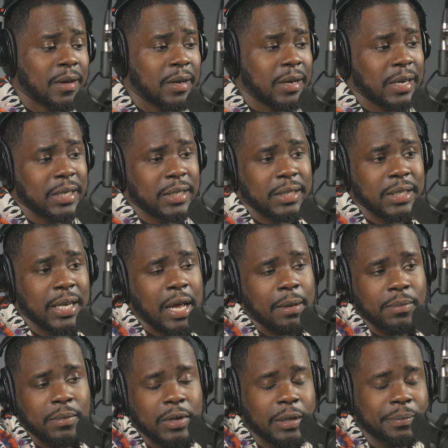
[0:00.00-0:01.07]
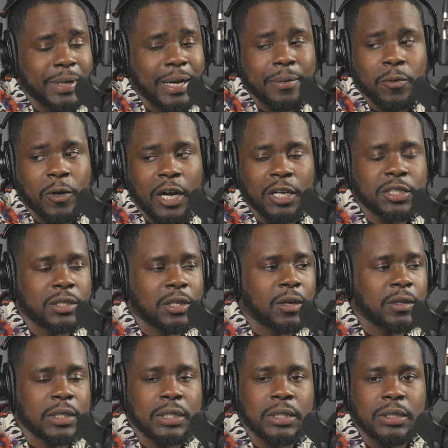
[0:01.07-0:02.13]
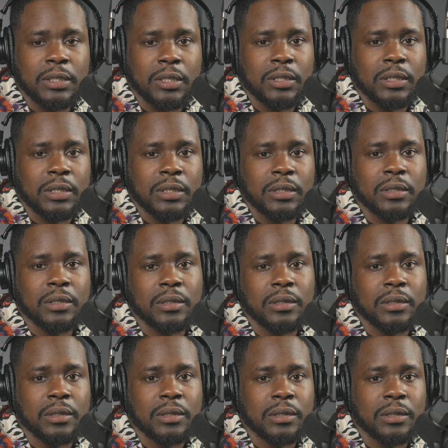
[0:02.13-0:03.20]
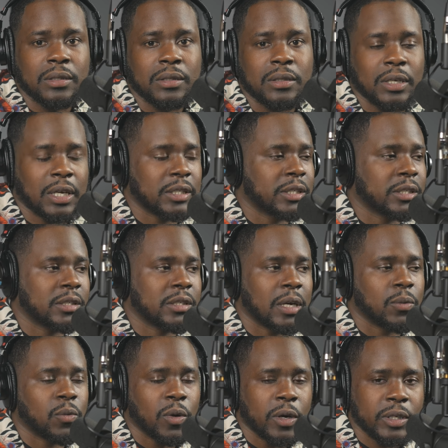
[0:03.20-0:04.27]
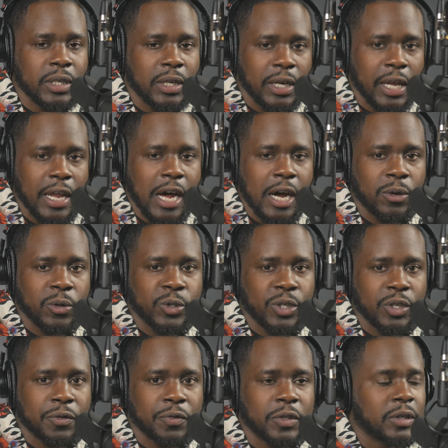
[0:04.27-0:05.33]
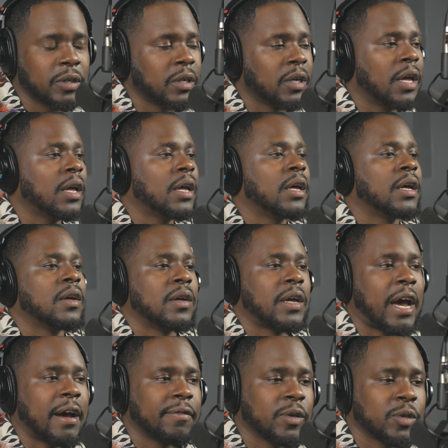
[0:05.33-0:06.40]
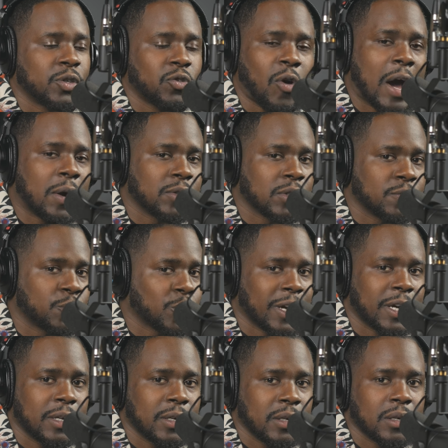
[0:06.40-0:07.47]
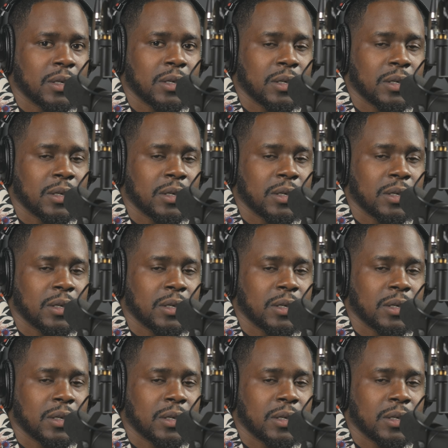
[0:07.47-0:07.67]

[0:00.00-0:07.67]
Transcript: And I said, I'm, I'm not washing all of these dishes. I just worked an eight hour shift after two hours of training.